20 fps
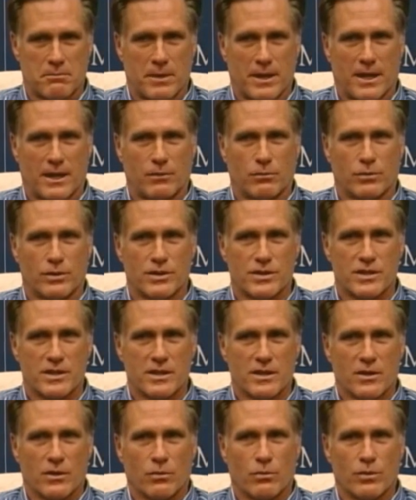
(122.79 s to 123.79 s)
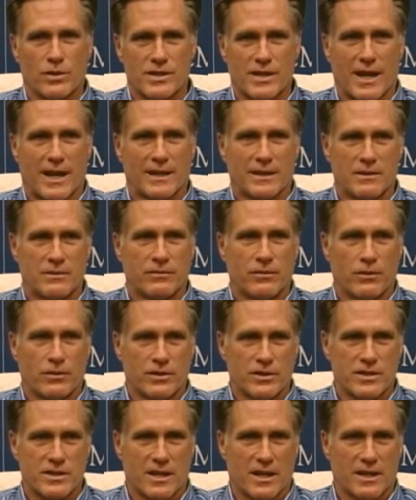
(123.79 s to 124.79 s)
at Bain, was highly
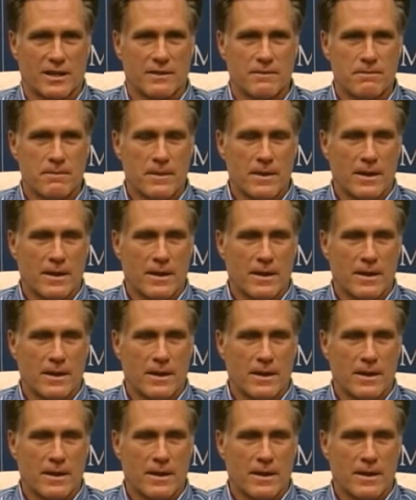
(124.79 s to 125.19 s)
focused on